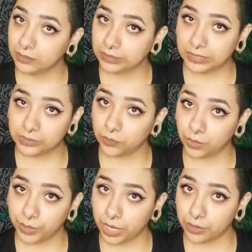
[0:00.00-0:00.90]
That's where
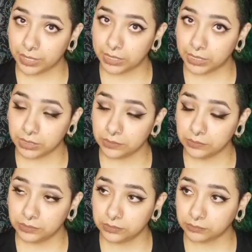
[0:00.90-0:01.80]
we are right now.
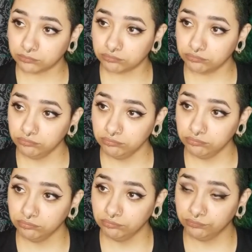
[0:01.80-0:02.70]

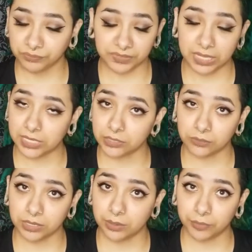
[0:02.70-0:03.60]
That's
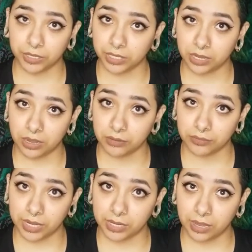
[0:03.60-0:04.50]
what I'm working on
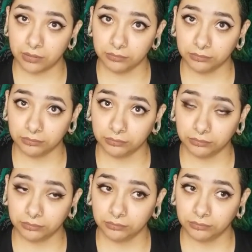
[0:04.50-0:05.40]
right now.
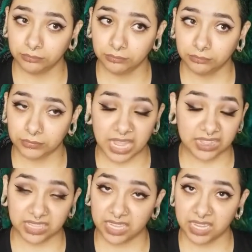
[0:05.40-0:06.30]
I
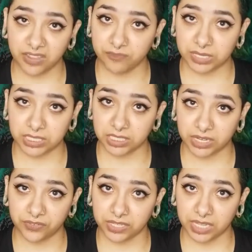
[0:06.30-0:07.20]
think I've mentioned
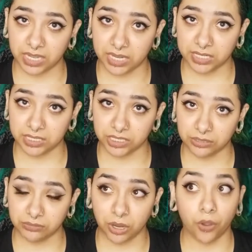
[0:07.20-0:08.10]
everything I need
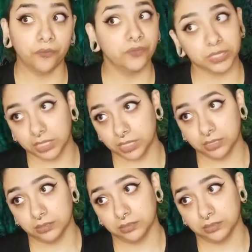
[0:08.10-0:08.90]
to. Hopefully,